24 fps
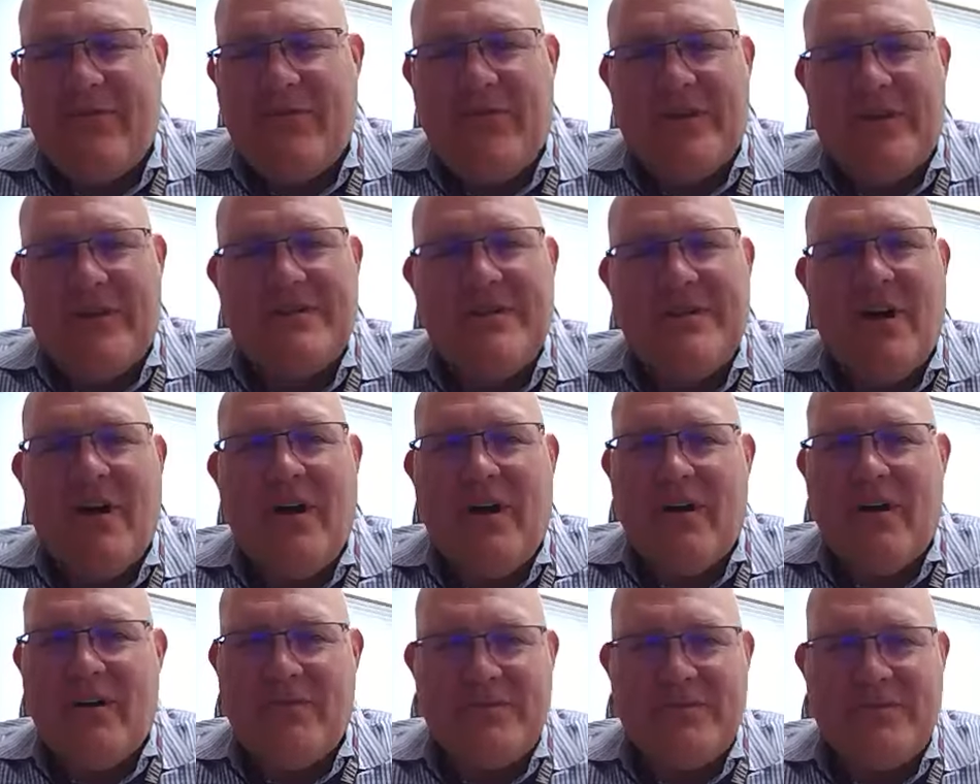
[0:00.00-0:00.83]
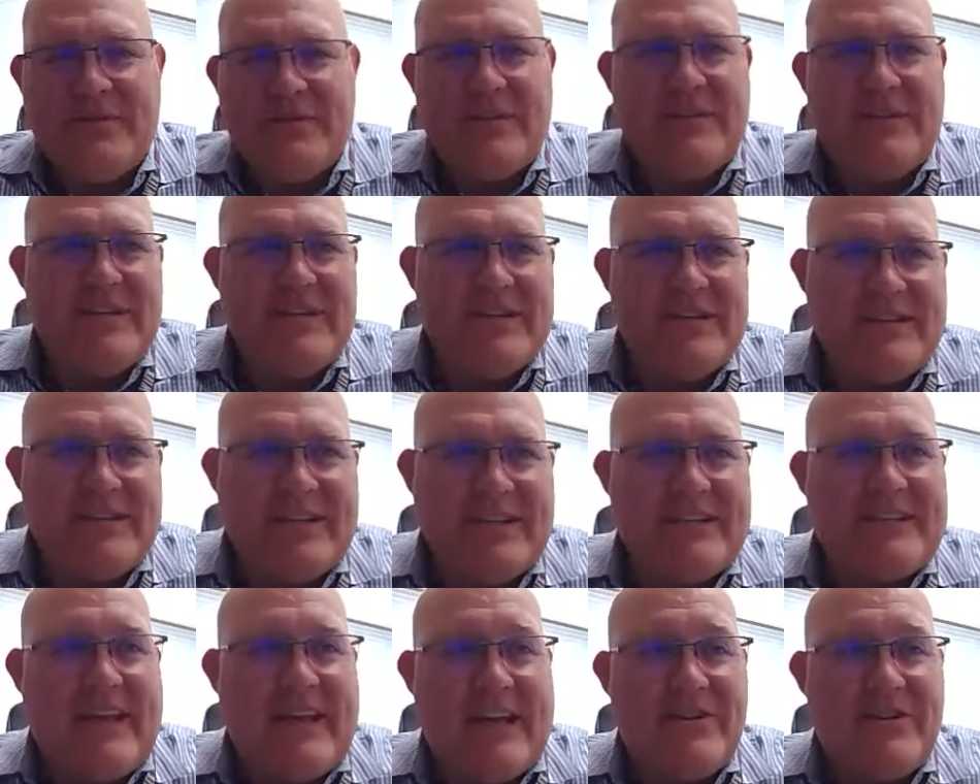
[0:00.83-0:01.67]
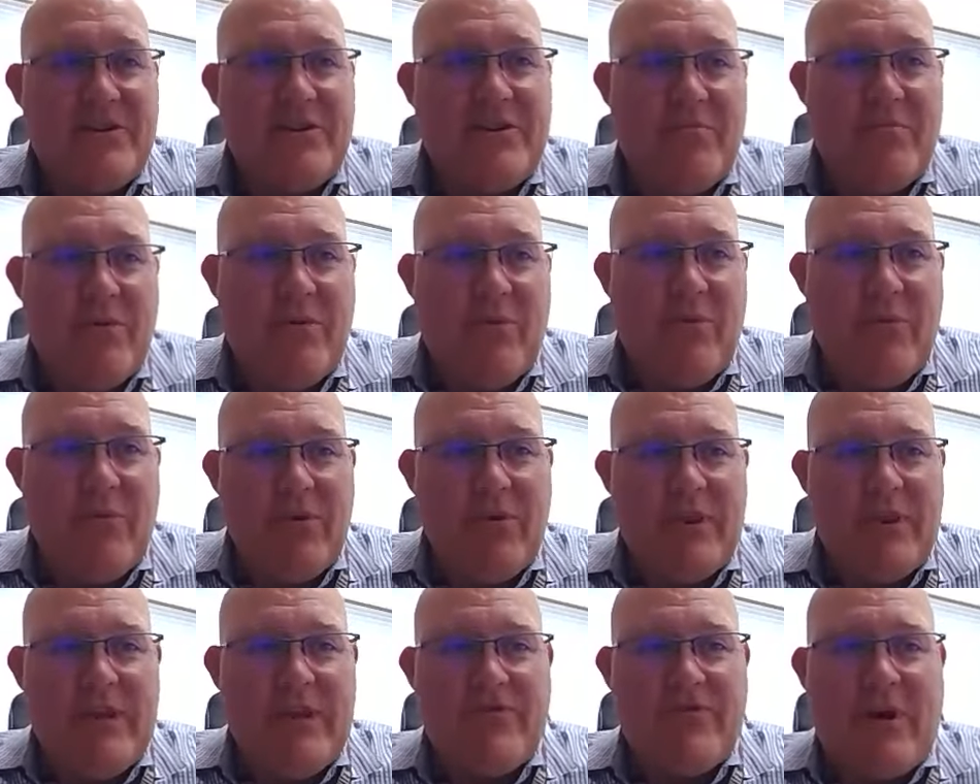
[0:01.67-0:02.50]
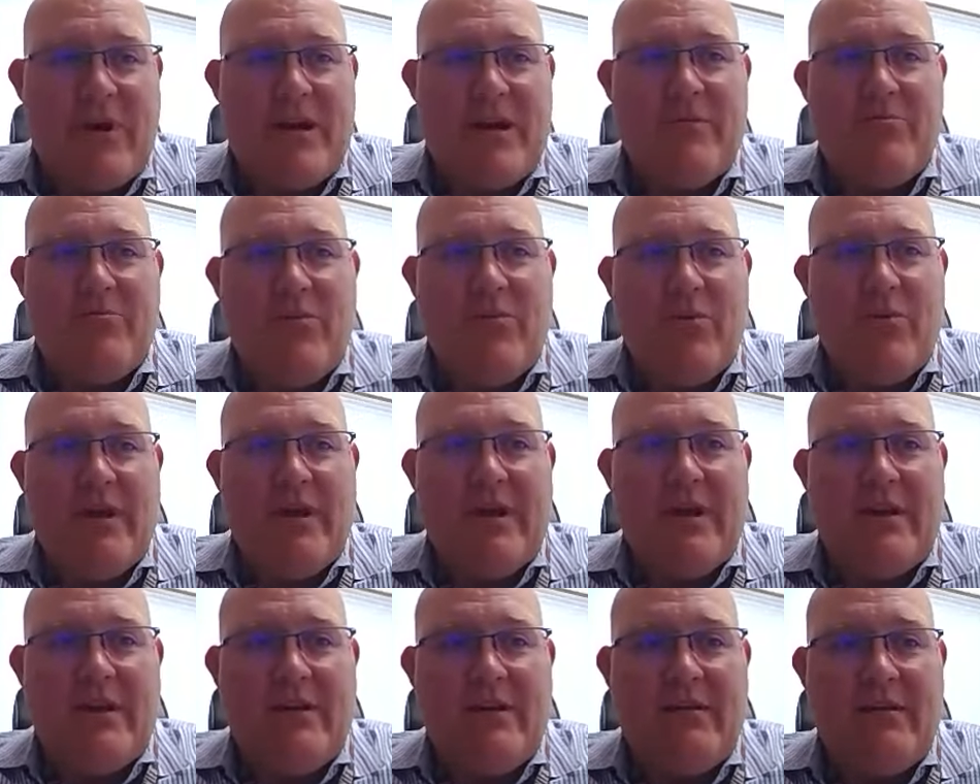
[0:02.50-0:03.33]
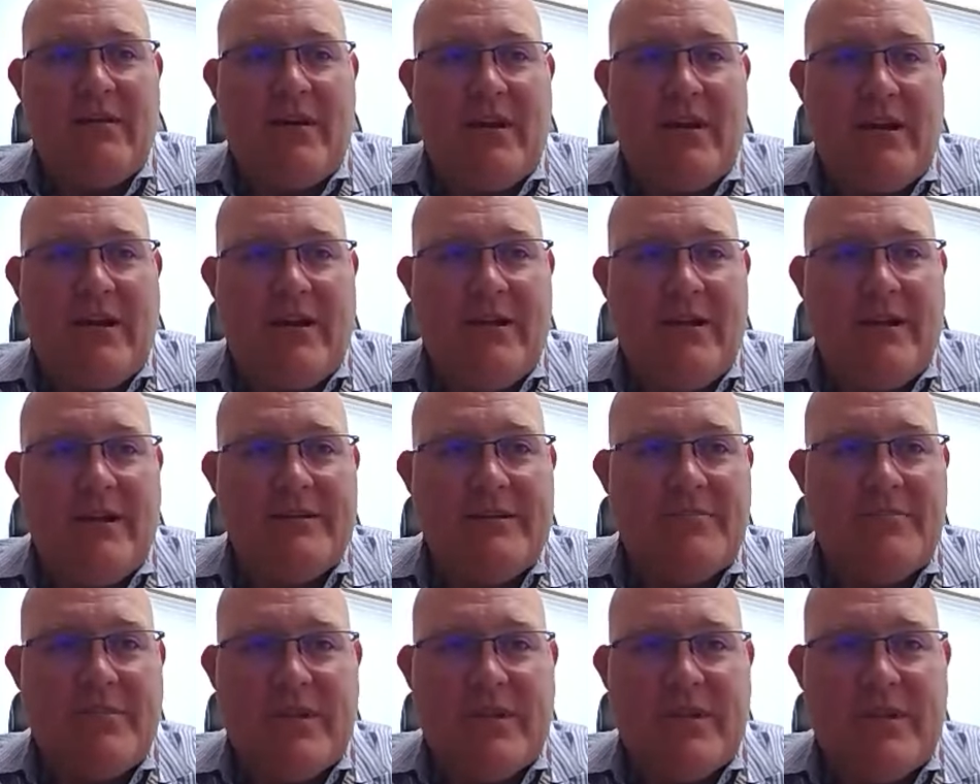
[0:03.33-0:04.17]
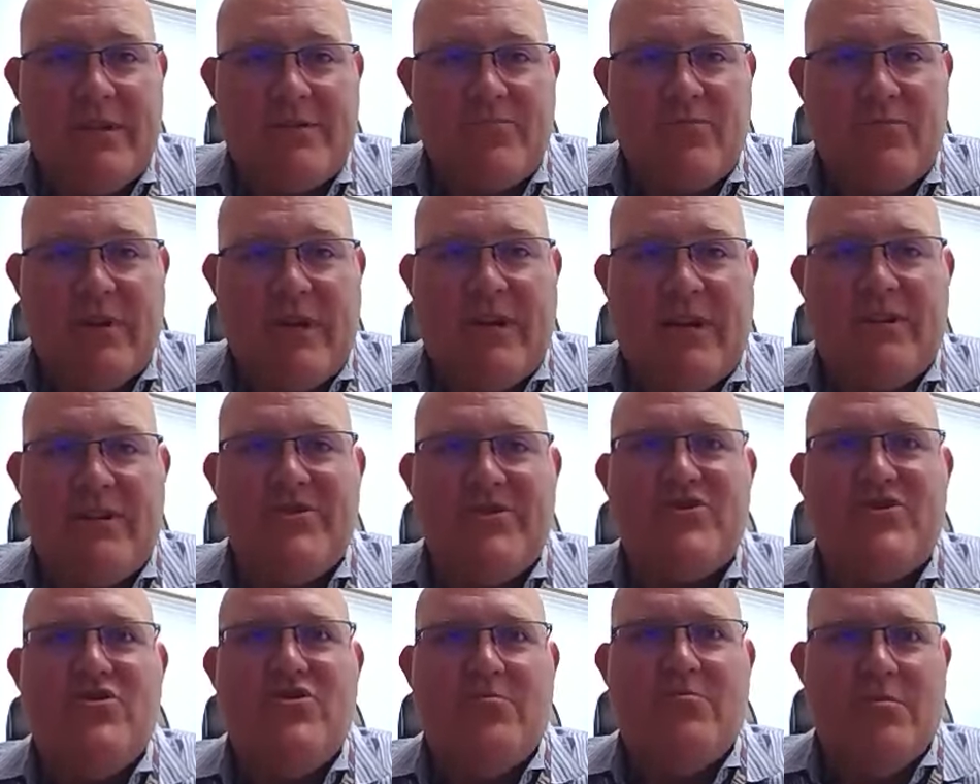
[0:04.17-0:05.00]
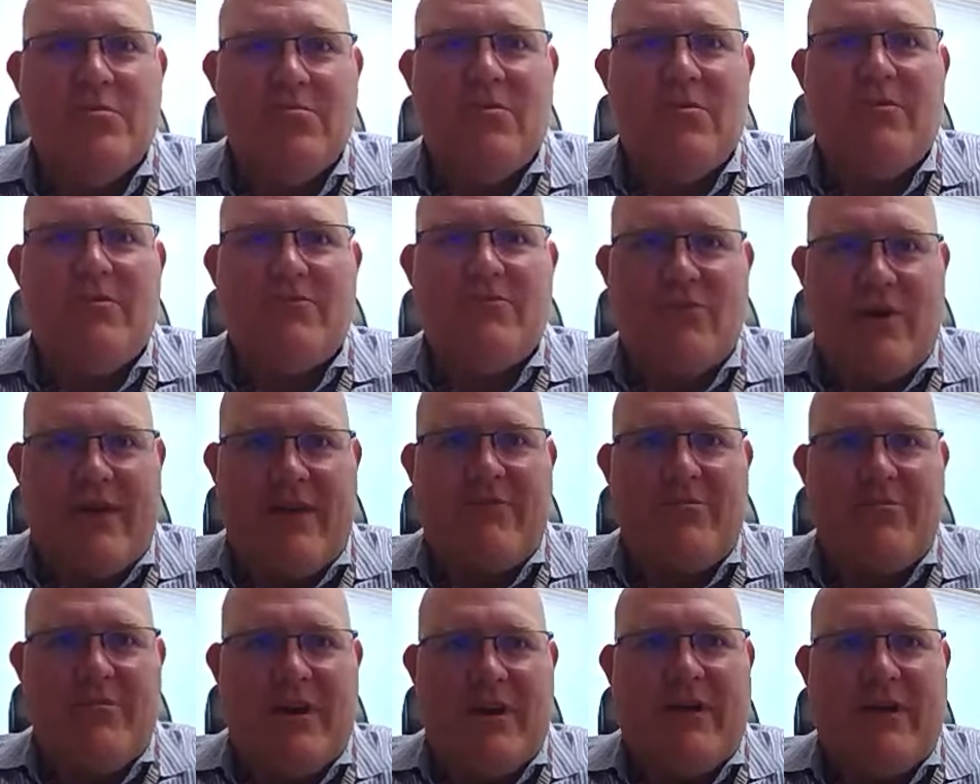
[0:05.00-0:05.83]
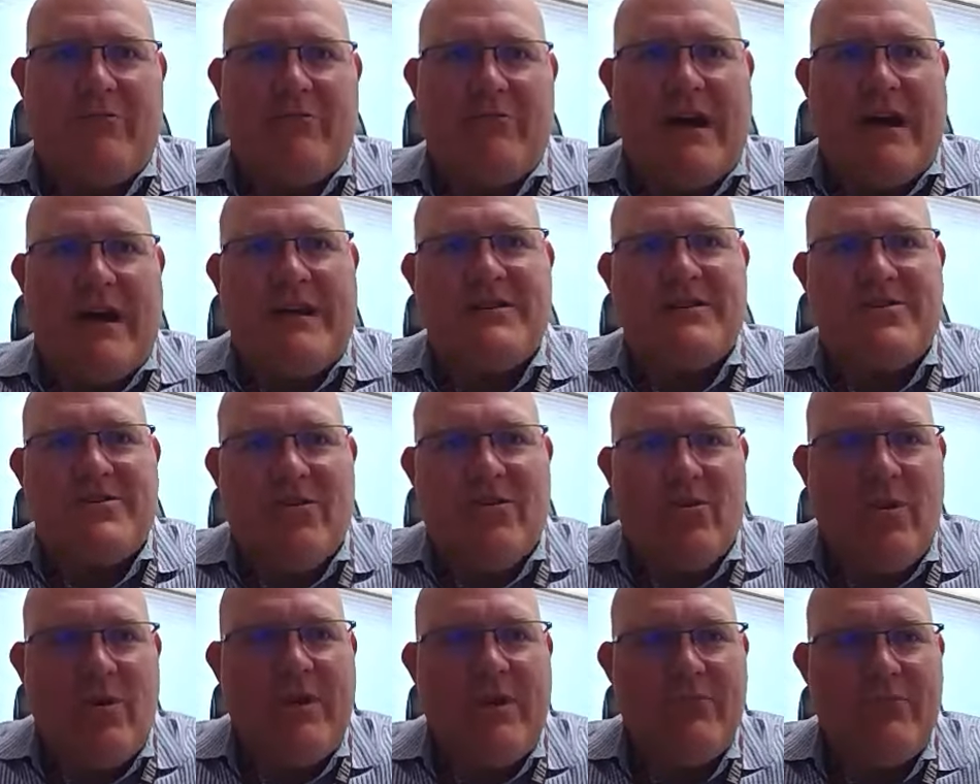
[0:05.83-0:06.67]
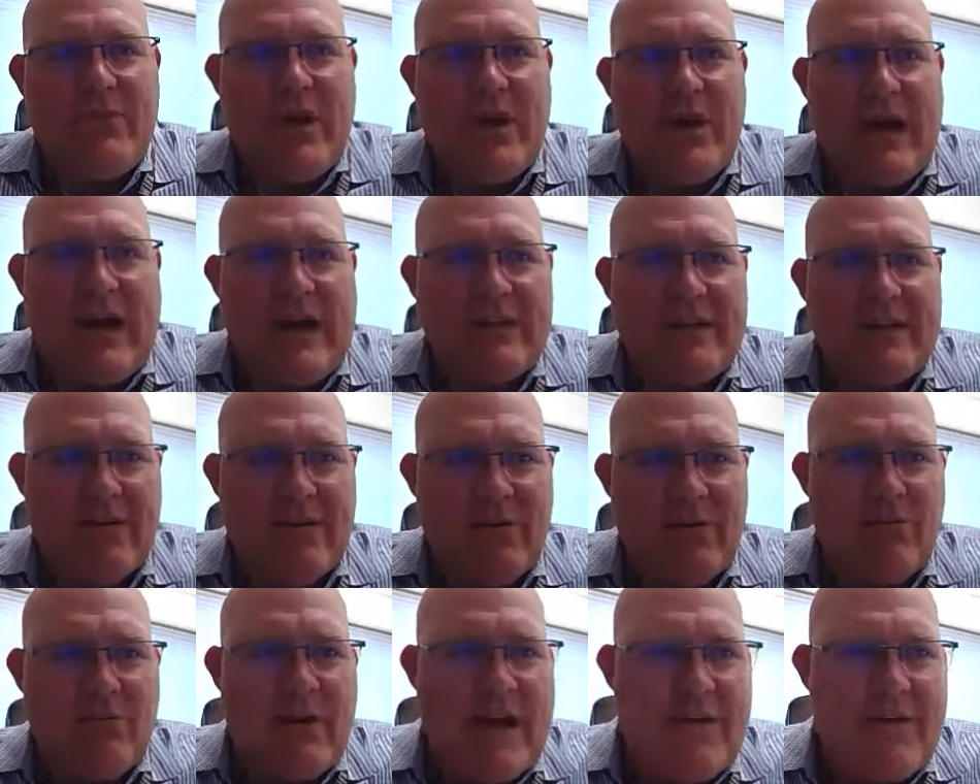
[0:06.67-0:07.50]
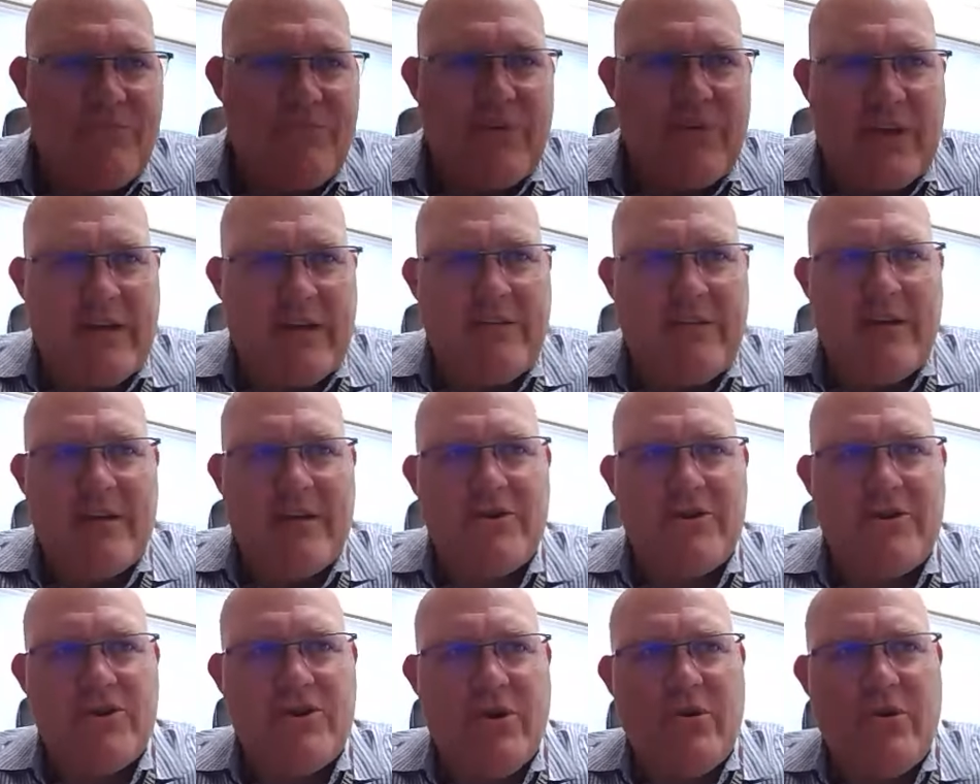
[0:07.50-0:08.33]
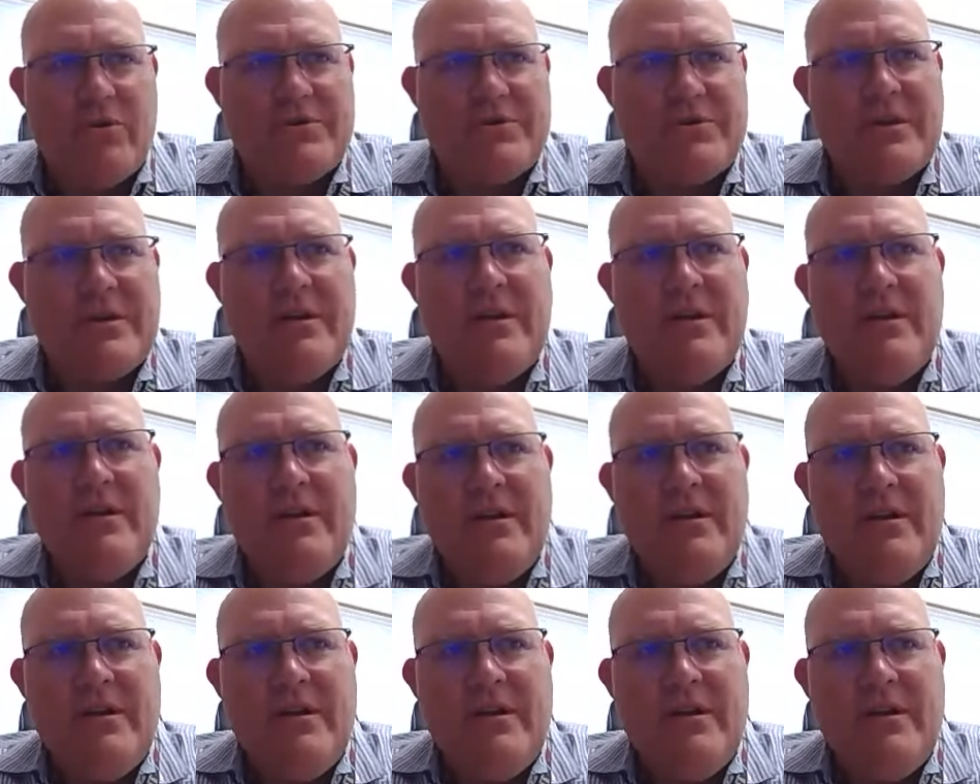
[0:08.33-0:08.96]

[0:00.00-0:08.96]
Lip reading: throw a ton of statistics at you, but we really try to put it in something that's really consumable for everybody, right? So we've got a graphic that shows